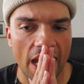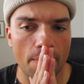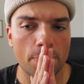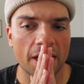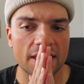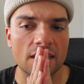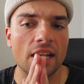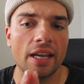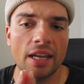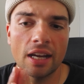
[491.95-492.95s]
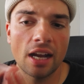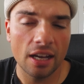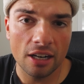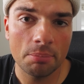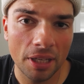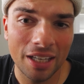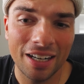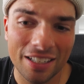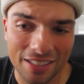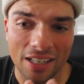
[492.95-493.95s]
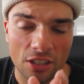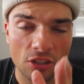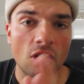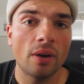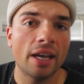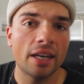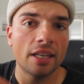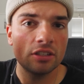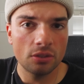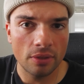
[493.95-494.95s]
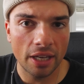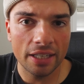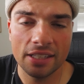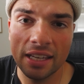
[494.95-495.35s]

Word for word: but I got up and I decided to go ahead and do that